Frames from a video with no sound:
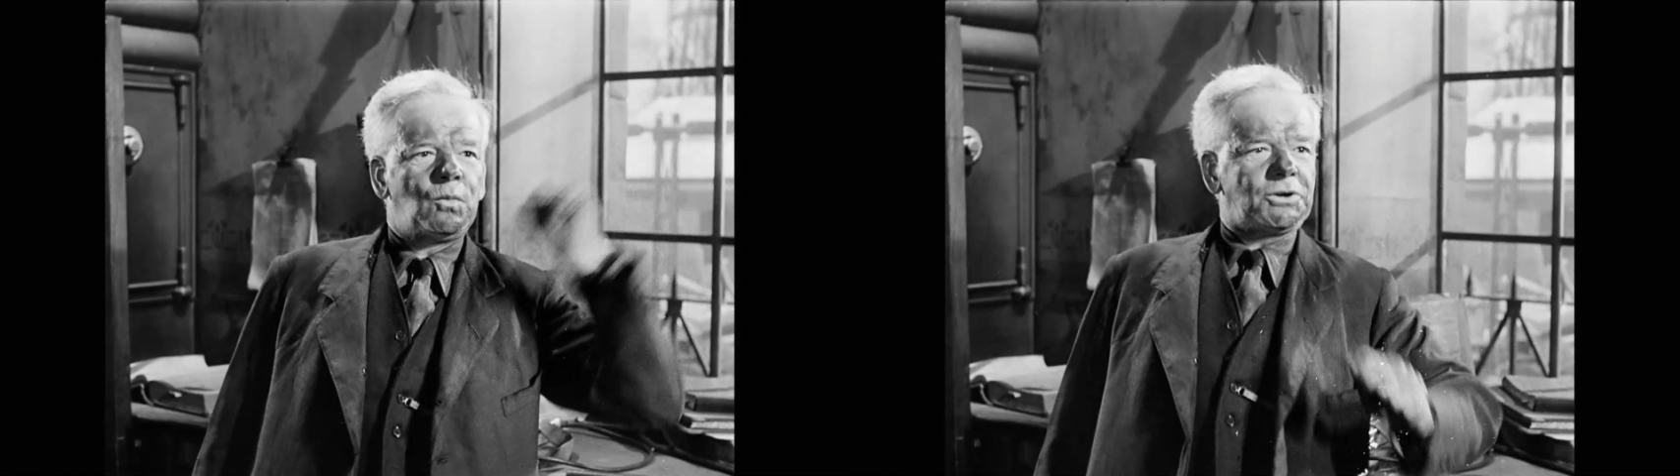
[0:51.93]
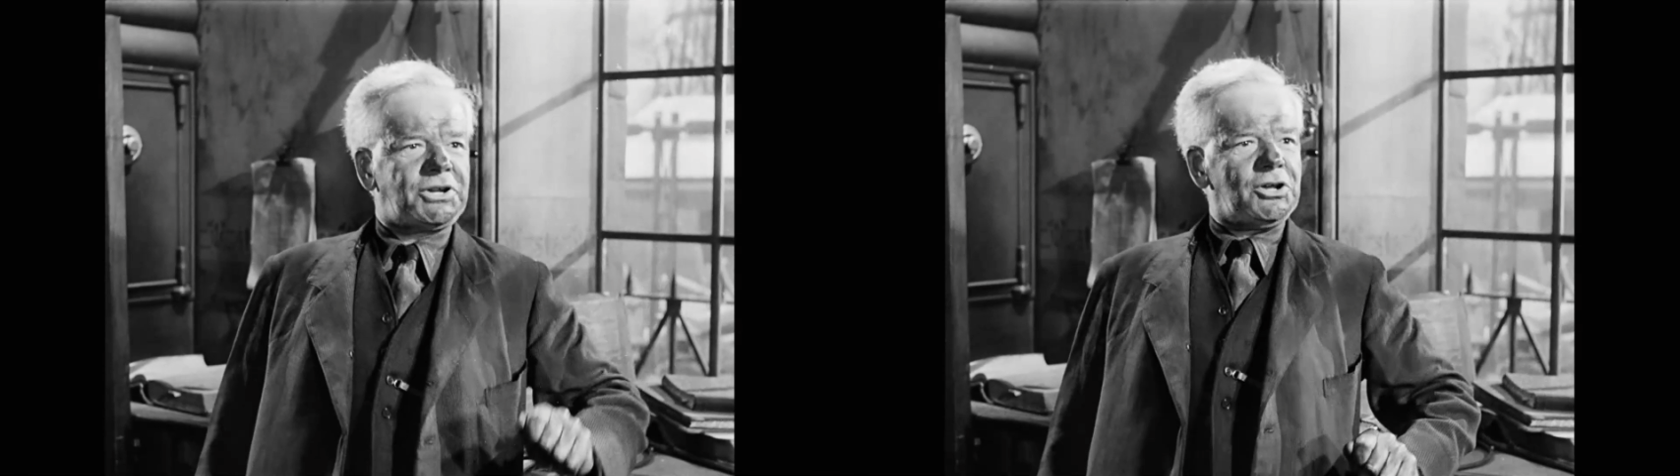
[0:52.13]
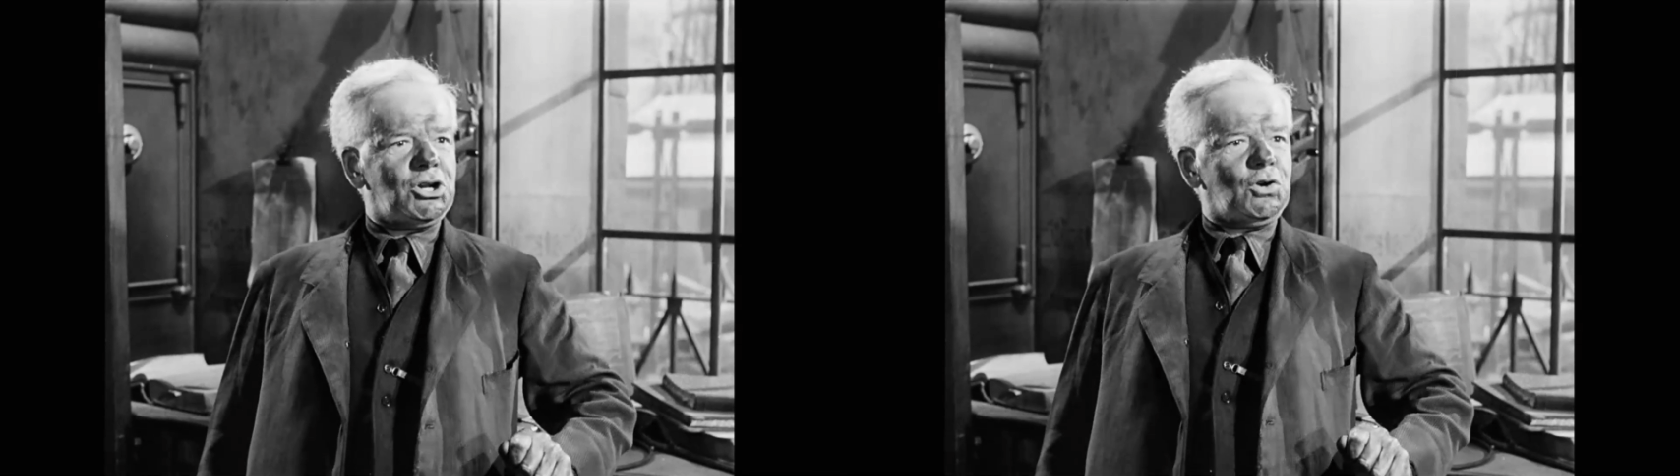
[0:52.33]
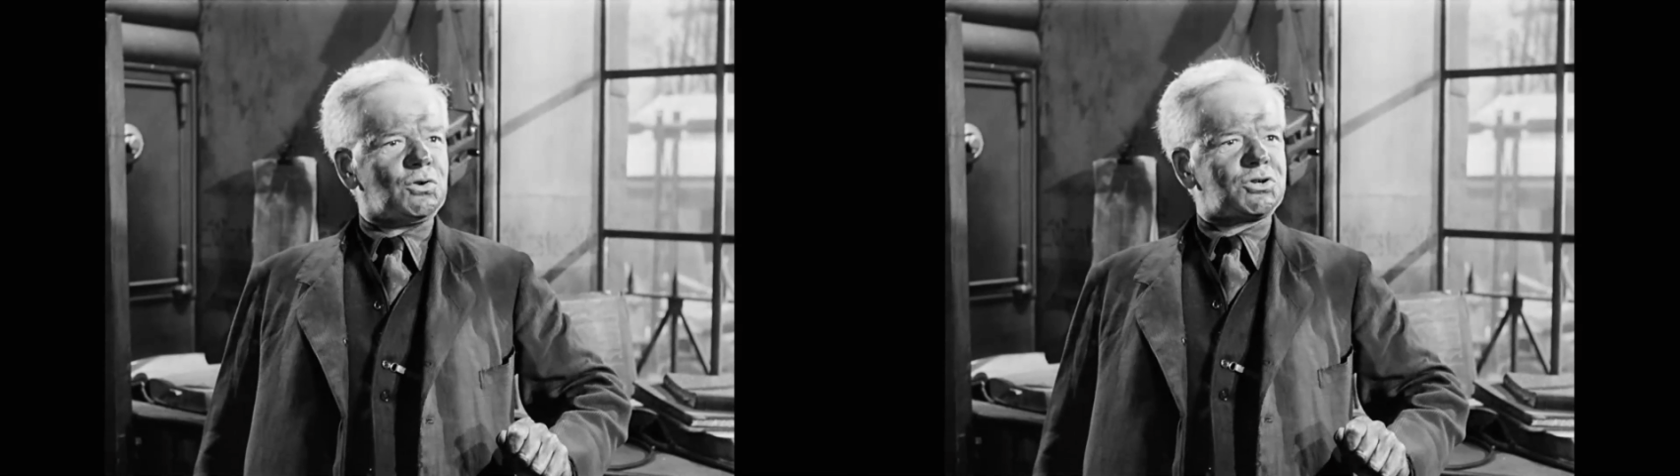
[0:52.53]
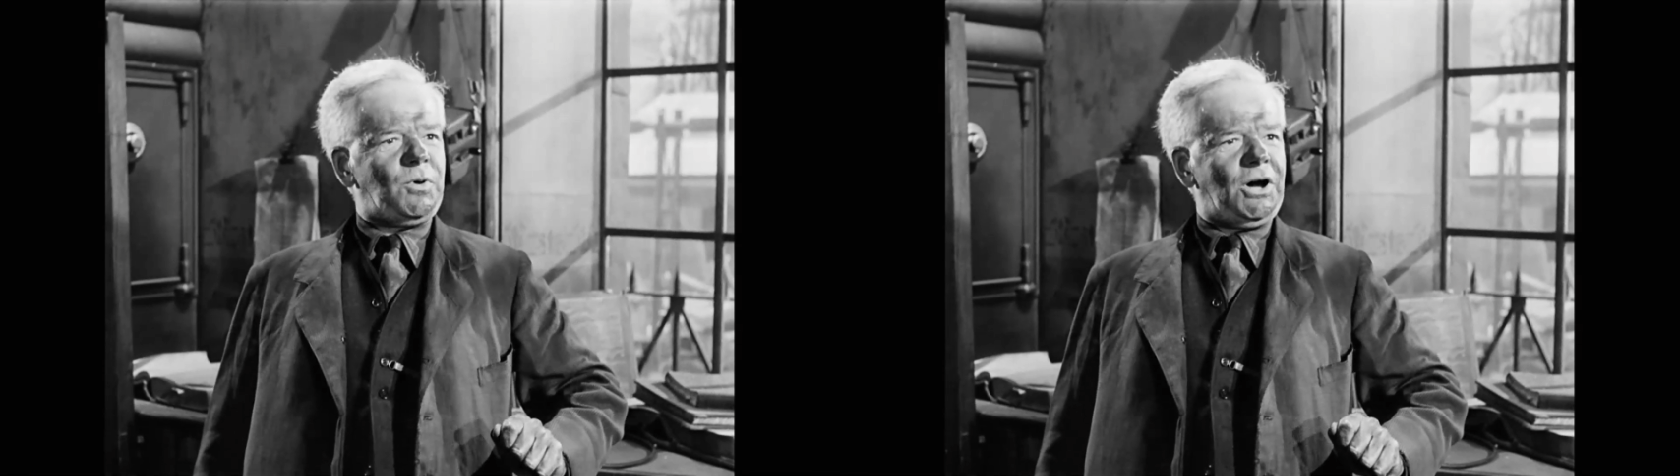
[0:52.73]
What are the
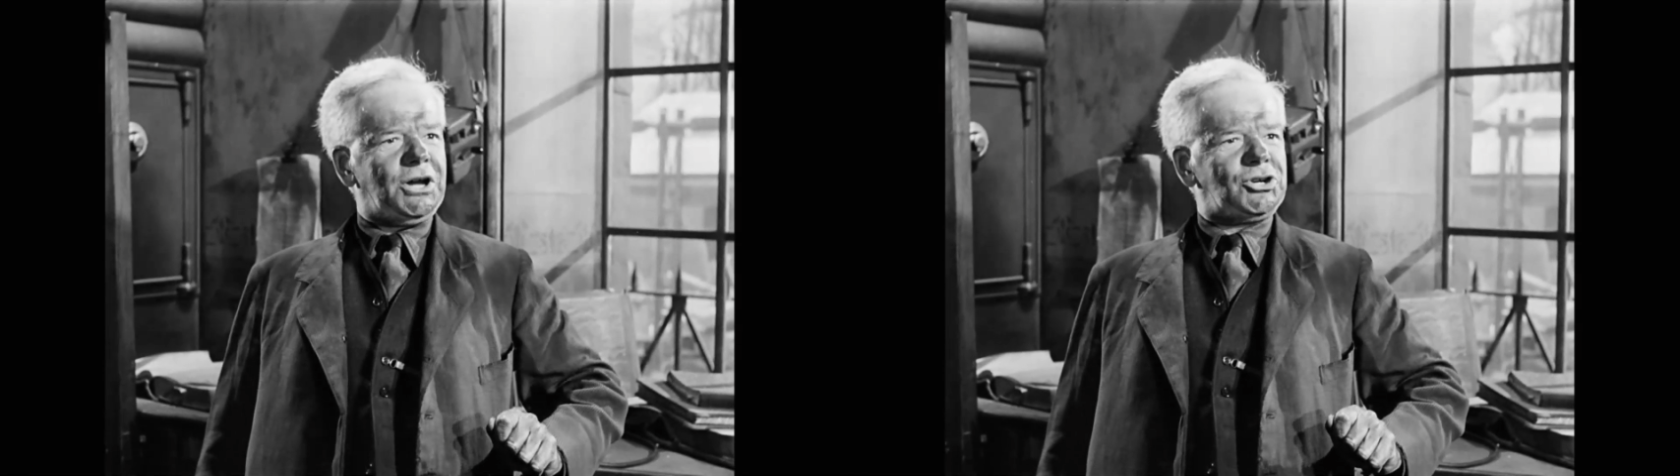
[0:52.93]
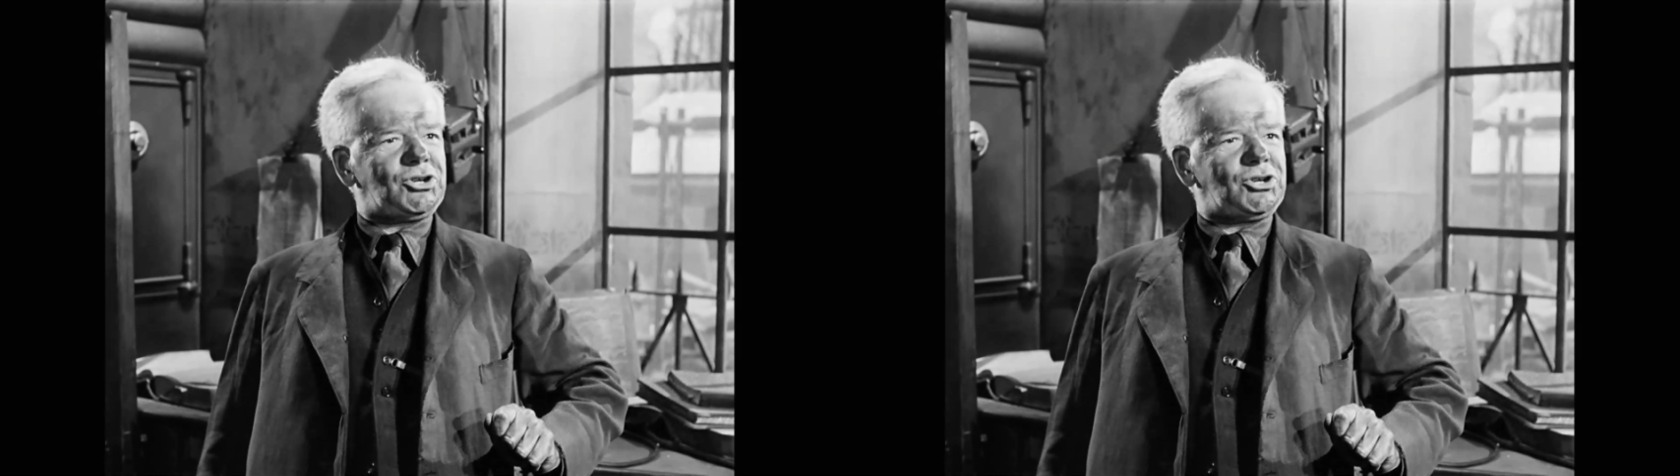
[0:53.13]
newsboys